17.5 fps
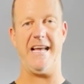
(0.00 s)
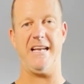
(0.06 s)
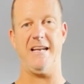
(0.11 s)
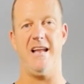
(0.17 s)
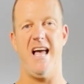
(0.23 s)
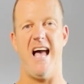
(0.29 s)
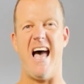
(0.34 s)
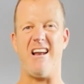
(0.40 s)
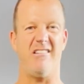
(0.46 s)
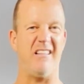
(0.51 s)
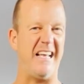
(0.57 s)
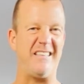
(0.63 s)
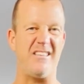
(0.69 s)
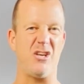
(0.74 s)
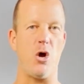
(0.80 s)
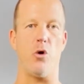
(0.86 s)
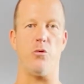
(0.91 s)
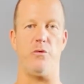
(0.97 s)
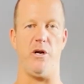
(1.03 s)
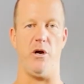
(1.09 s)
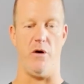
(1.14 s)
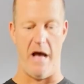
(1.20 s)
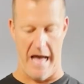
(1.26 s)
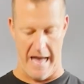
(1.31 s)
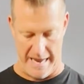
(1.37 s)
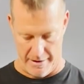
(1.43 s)
And I don't like to go
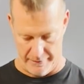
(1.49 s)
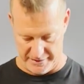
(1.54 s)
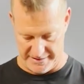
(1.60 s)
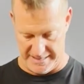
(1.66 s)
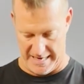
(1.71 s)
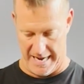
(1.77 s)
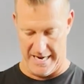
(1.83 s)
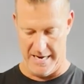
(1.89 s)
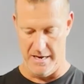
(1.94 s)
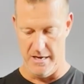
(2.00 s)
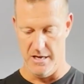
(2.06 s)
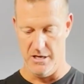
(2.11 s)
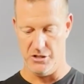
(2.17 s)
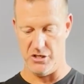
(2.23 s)
real high. I would say,